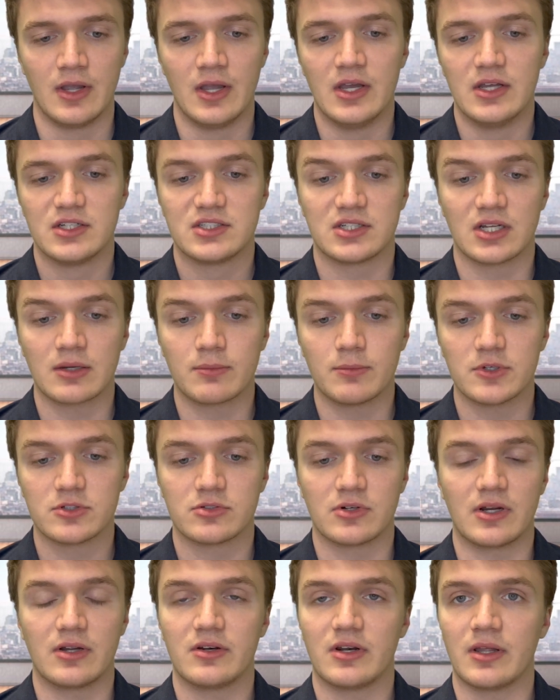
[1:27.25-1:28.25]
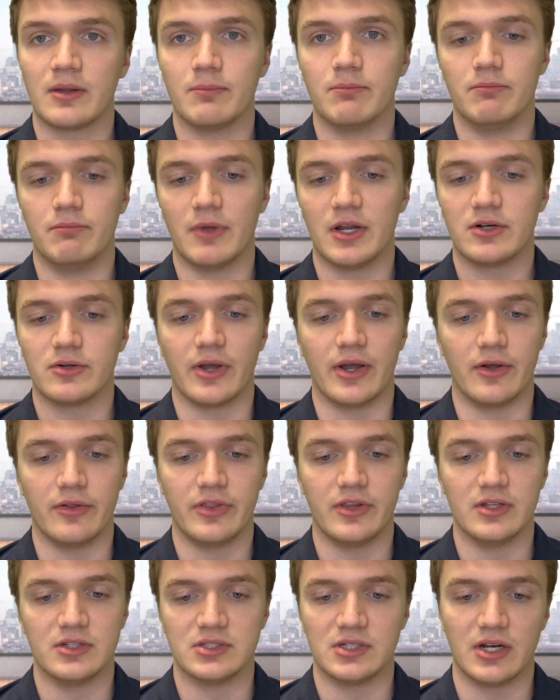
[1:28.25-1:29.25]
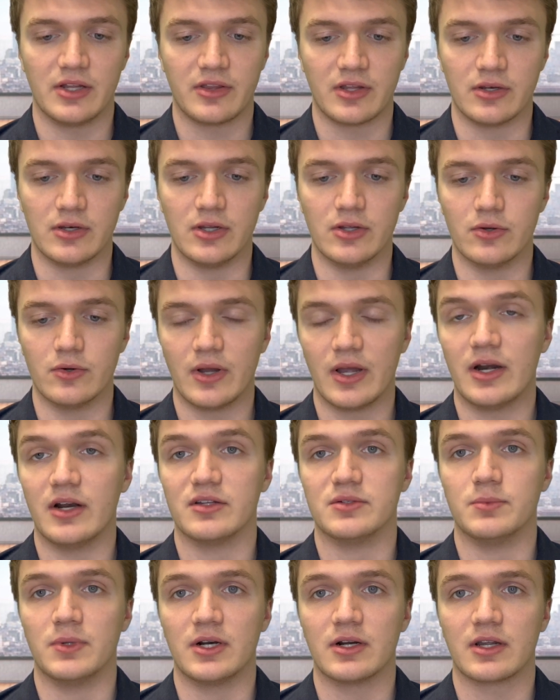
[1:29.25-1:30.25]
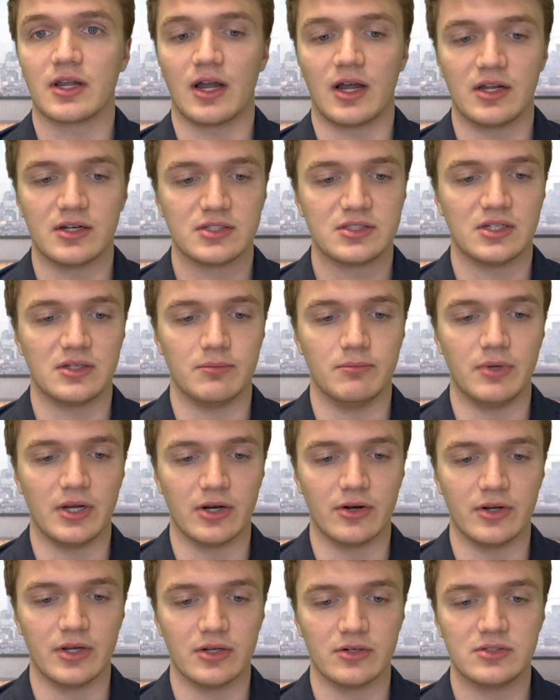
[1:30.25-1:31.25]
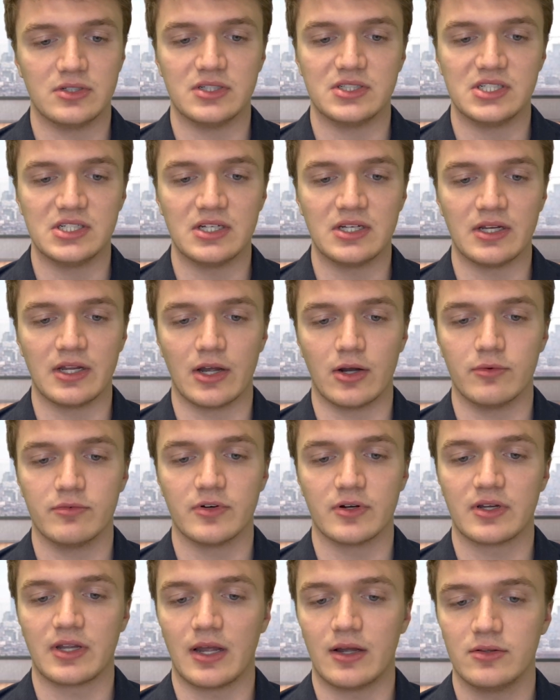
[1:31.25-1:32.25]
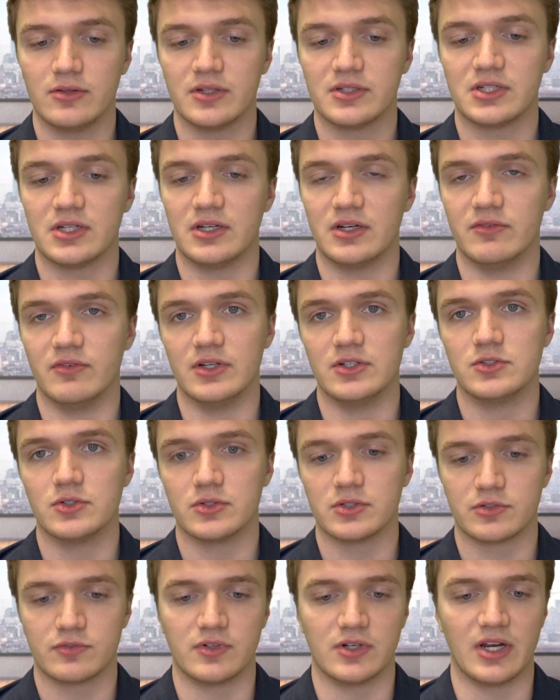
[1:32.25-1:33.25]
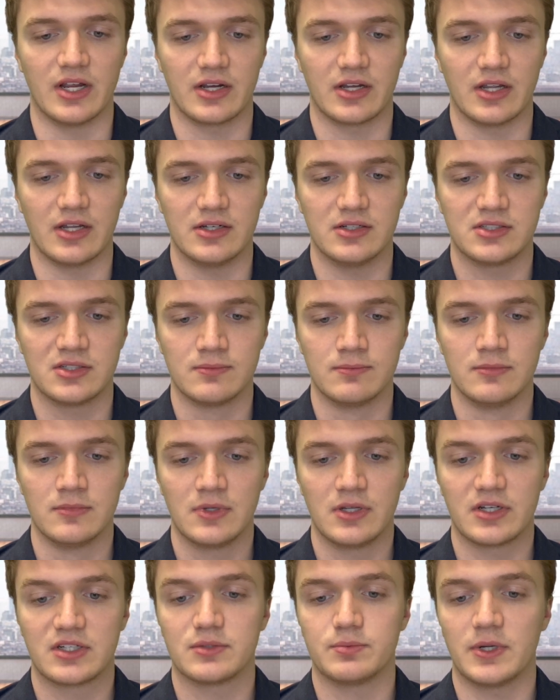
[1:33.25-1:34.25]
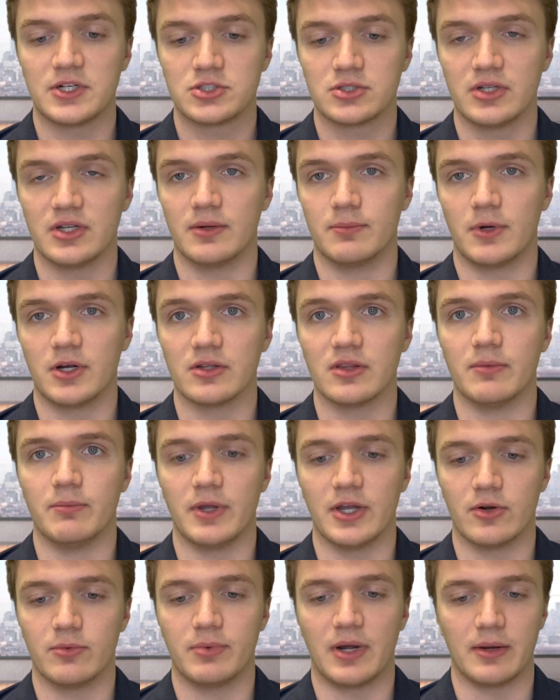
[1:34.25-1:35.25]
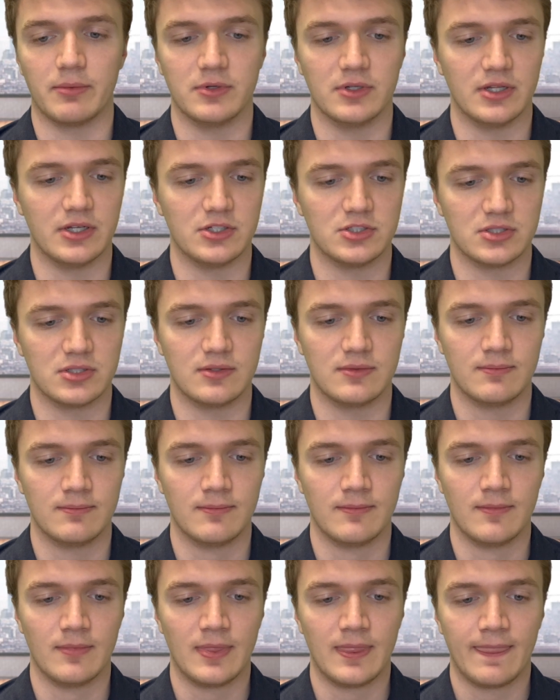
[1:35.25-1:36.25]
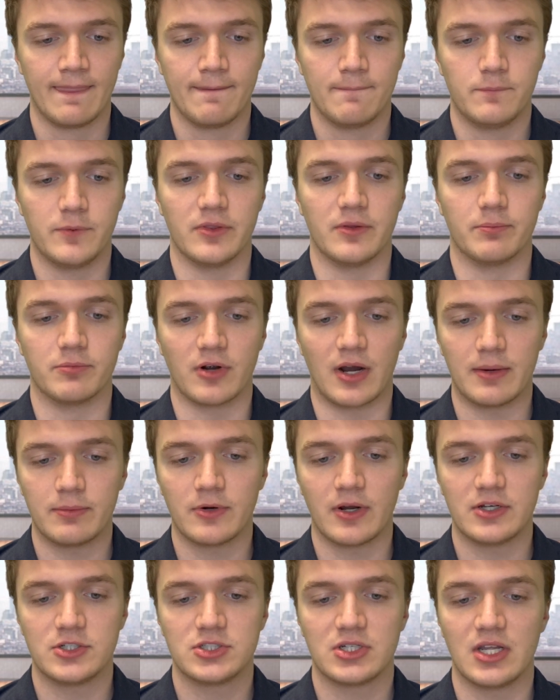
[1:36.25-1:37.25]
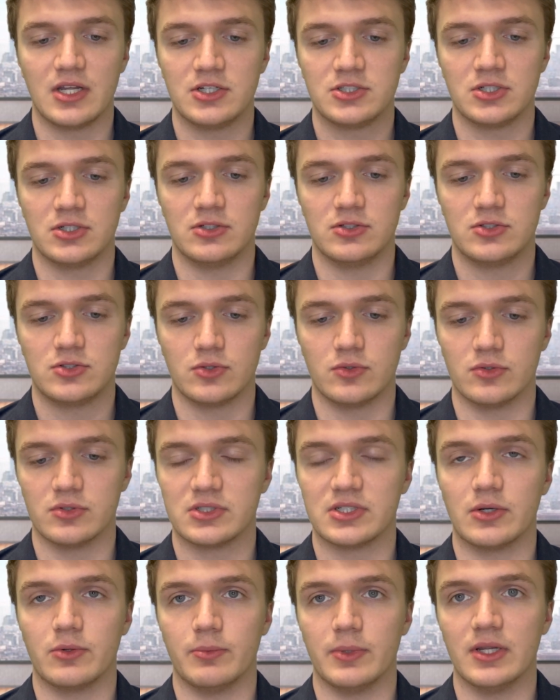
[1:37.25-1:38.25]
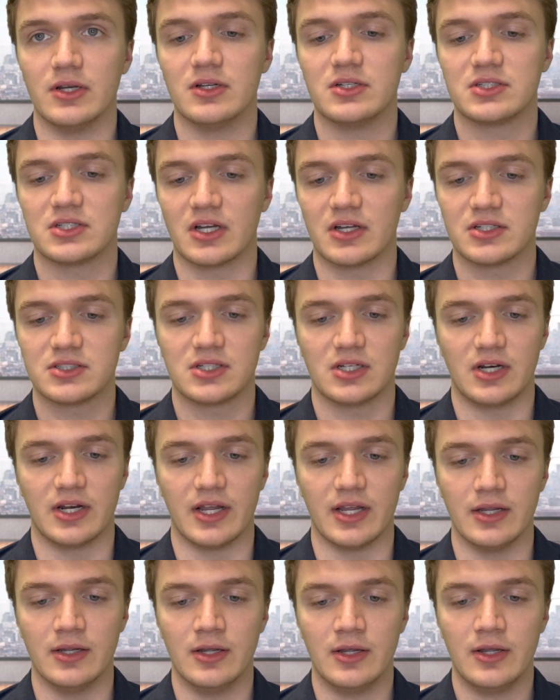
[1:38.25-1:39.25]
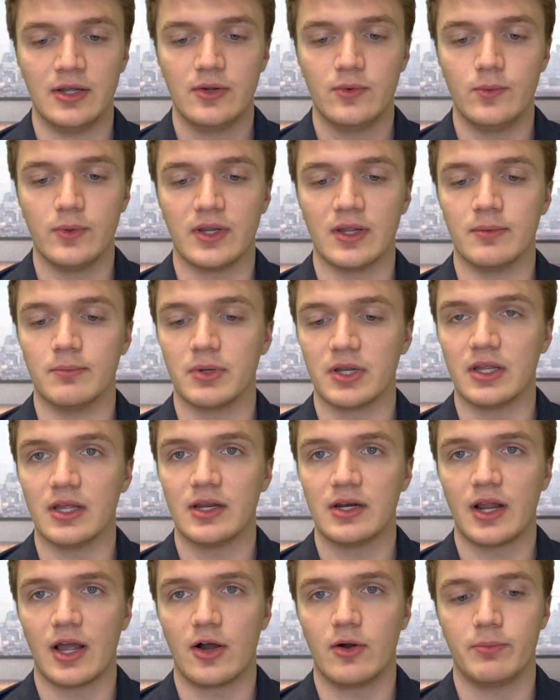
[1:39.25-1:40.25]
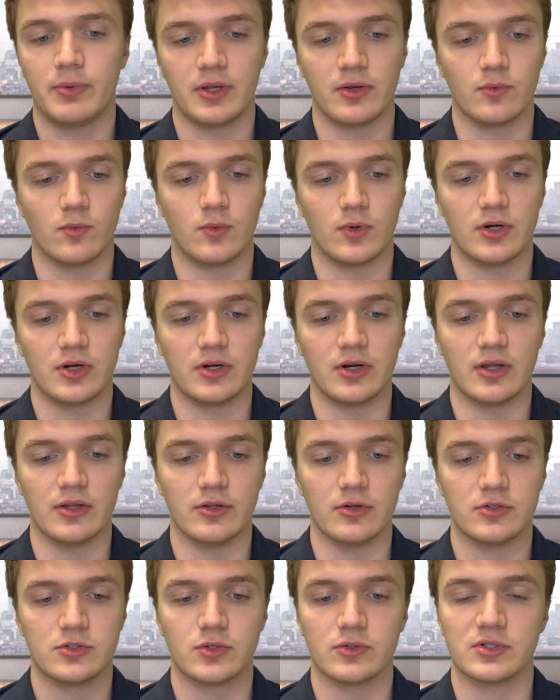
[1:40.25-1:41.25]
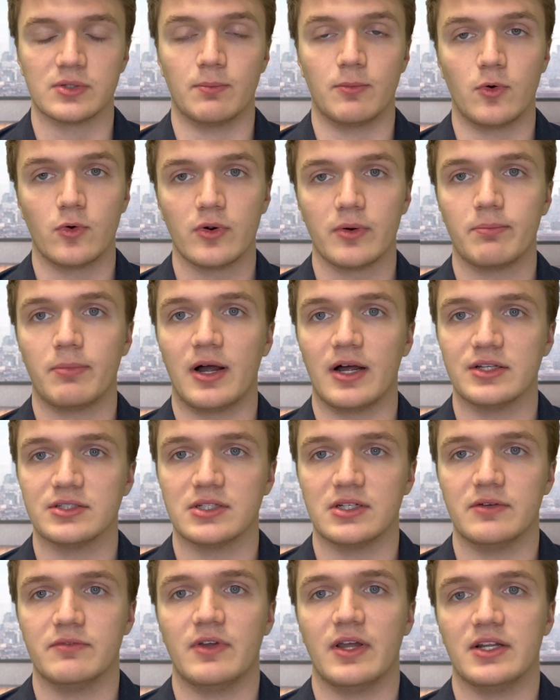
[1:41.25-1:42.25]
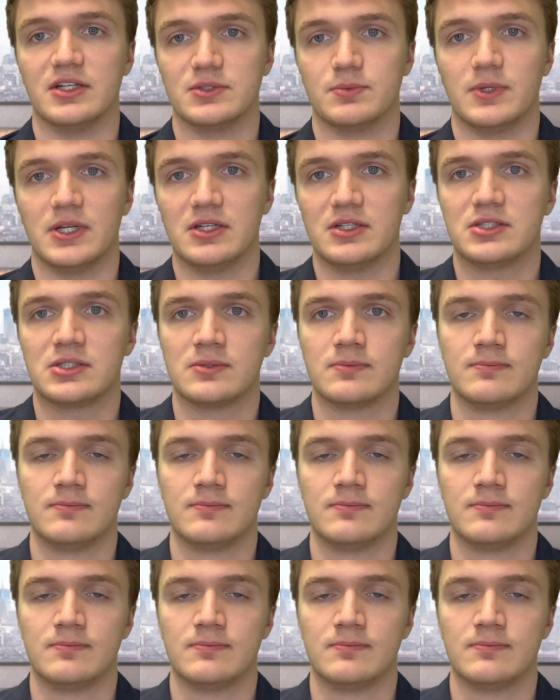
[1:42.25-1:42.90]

Stigma surrounding mental health is nothing new and has been a constant barrier to seeking help for countless individuals for decades, especially among the male population. With the proper education and tools that will be discussed today, we can begin helping one another towards a more positive headspace.